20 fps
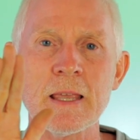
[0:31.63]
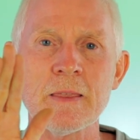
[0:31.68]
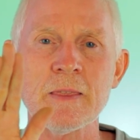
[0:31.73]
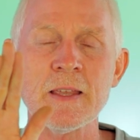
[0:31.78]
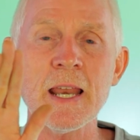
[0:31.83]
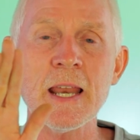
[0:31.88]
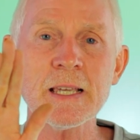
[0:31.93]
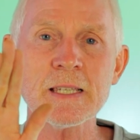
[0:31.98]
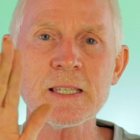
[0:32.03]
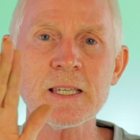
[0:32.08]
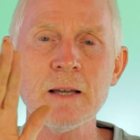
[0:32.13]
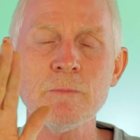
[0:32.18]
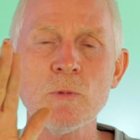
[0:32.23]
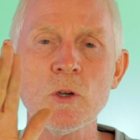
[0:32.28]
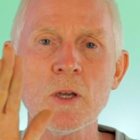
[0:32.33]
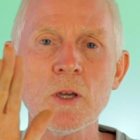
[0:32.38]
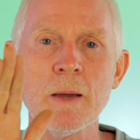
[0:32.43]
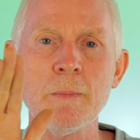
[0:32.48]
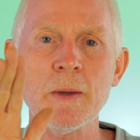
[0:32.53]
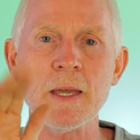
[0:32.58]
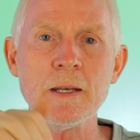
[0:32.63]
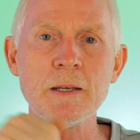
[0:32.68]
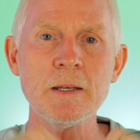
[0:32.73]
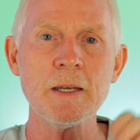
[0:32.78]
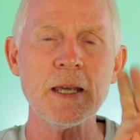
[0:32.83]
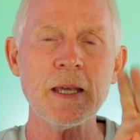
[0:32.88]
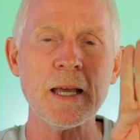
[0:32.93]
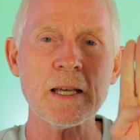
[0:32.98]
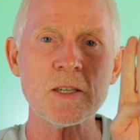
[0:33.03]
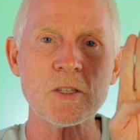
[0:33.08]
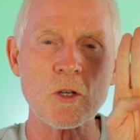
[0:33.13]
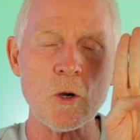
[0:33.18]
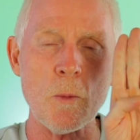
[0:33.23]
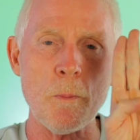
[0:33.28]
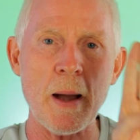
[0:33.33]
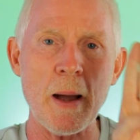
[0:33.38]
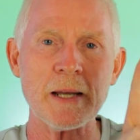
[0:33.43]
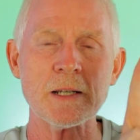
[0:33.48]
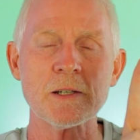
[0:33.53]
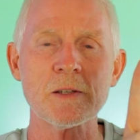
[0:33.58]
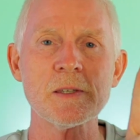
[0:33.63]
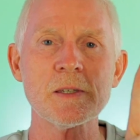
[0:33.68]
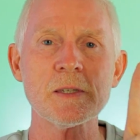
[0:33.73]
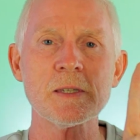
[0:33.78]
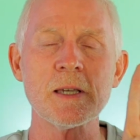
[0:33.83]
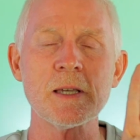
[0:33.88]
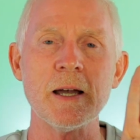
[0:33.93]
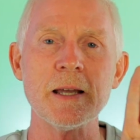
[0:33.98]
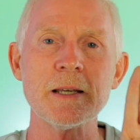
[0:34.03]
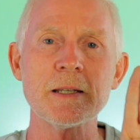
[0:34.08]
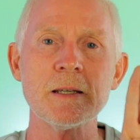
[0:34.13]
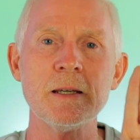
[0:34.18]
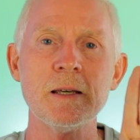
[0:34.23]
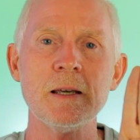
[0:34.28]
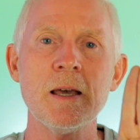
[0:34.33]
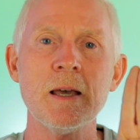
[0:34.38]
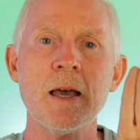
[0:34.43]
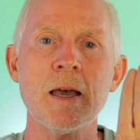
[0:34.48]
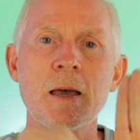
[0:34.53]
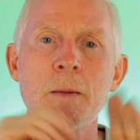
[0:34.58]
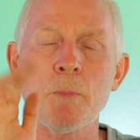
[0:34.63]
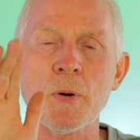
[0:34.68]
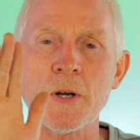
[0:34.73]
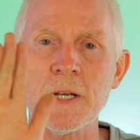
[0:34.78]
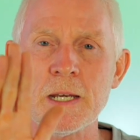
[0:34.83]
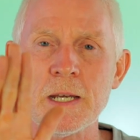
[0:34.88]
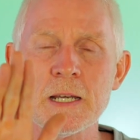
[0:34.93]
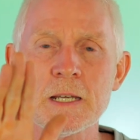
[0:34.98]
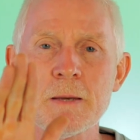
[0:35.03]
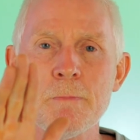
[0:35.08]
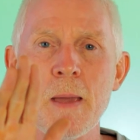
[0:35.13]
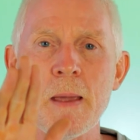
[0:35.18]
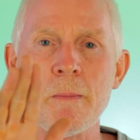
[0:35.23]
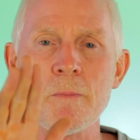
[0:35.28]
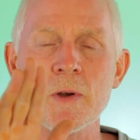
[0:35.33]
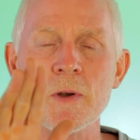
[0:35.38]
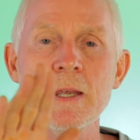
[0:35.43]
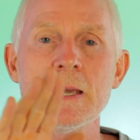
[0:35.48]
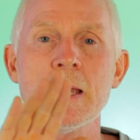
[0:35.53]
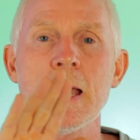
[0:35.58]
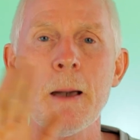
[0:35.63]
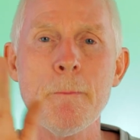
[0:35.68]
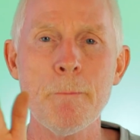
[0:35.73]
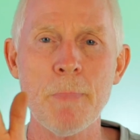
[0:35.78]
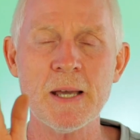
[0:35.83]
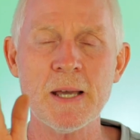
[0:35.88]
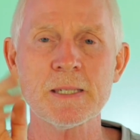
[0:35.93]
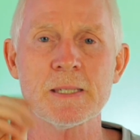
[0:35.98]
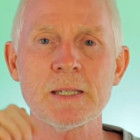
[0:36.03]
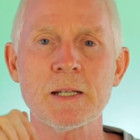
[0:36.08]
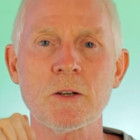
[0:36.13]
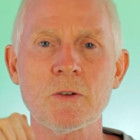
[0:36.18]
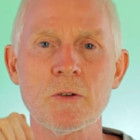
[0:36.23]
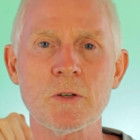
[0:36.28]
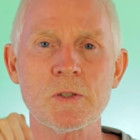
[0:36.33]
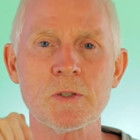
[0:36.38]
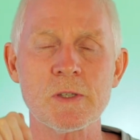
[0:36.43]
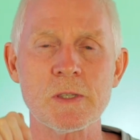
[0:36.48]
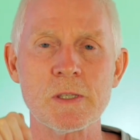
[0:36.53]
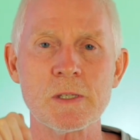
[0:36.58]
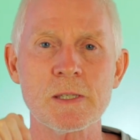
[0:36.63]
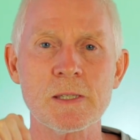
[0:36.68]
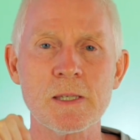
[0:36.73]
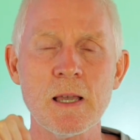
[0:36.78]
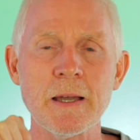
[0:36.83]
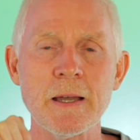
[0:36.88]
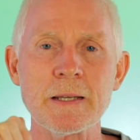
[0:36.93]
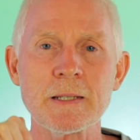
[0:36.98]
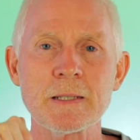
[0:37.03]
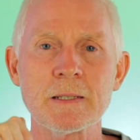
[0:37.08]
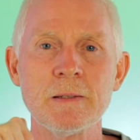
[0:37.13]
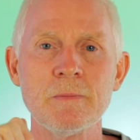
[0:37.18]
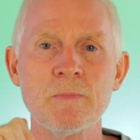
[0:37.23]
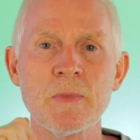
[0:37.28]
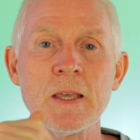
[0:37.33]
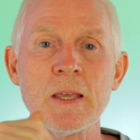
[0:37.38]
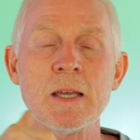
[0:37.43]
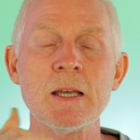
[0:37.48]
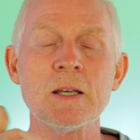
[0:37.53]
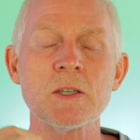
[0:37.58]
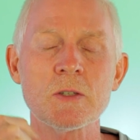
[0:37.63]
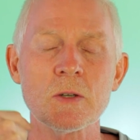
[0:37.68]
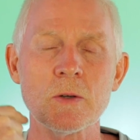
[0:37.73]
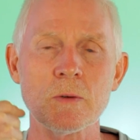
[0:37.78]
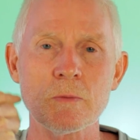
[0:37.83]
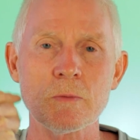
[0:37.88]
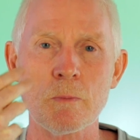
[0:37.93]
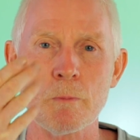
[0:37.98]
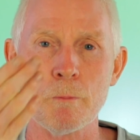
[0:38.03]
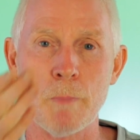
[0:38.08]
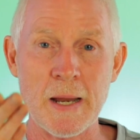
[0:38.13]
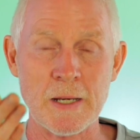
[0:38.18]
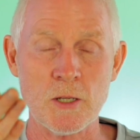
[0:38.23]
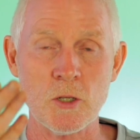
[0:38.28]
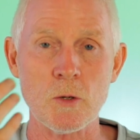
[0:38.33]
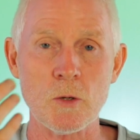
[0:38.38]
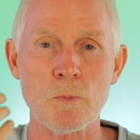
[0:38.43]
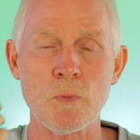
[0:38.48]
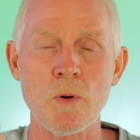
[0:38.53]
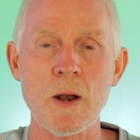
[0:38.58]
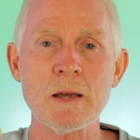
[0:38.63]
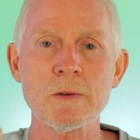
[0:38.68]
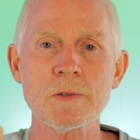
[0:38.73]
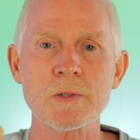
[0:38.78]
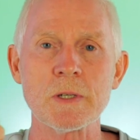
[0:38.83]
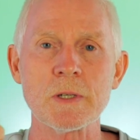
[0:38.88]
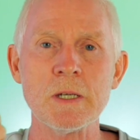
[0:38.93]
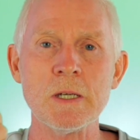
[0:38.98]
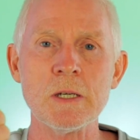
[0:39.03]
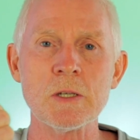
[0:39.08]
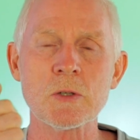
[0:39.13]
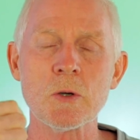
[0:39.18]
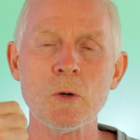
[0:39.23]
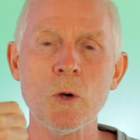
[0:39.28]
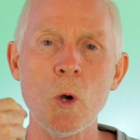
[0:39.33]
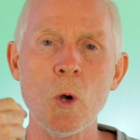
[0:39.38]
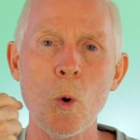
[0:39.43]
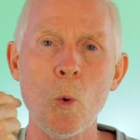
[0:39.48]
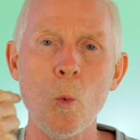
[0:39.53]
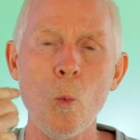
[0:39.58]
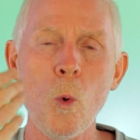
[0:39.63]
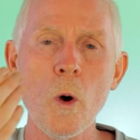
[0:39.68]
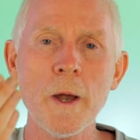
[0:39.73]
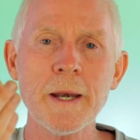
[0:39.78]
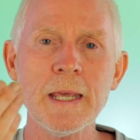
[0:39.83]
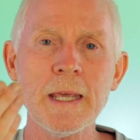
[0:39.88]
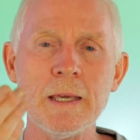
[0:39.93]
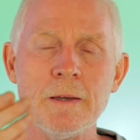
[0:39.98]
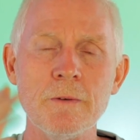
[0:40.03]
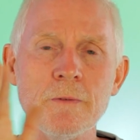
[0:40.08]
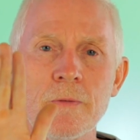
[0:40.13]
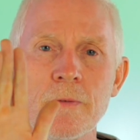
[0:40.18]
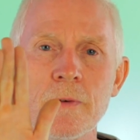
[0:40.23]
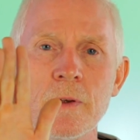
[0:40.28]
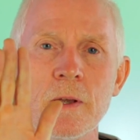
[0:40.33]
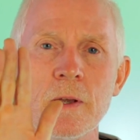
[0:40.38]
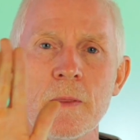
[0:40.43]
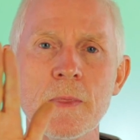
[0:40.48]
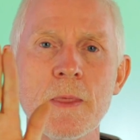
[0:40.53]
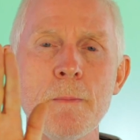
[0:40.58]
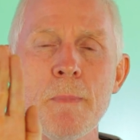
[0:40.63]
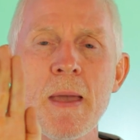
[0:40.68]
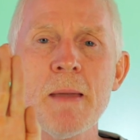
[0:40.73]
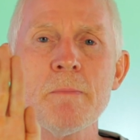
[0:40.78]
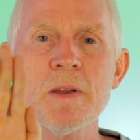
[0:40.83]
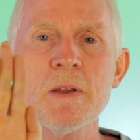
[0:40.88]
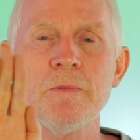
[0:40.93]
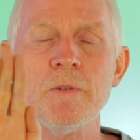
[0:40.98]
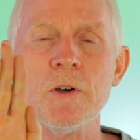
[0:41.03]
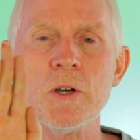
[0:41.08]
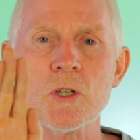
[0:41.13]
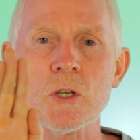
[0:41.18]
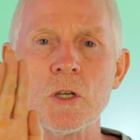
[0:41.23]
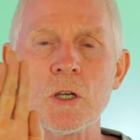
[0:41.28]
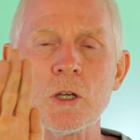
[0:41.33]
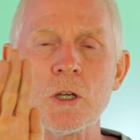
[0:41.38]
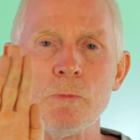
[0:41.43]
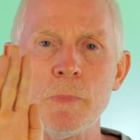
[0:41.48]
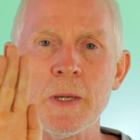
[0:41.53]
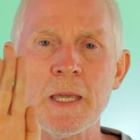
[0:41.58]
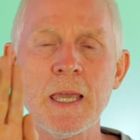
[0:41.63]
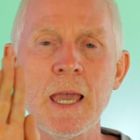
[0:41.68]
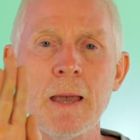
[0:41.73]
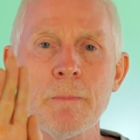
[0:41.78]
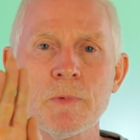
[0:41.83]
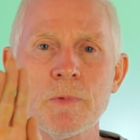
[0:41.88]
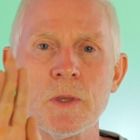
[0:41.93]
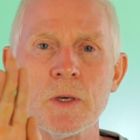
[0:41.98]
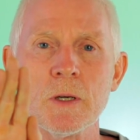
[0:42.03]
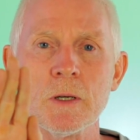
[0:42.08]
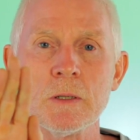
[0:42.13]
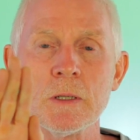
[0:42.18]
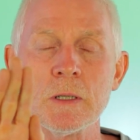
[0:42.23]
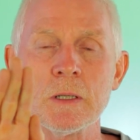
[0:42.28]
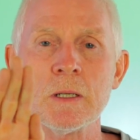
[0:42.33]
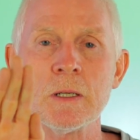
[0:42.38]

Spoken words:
the next time you come in, it has to go back to the site, put it into memory, and pass it across the site. So back to your browser. So what if the memory version could be kept there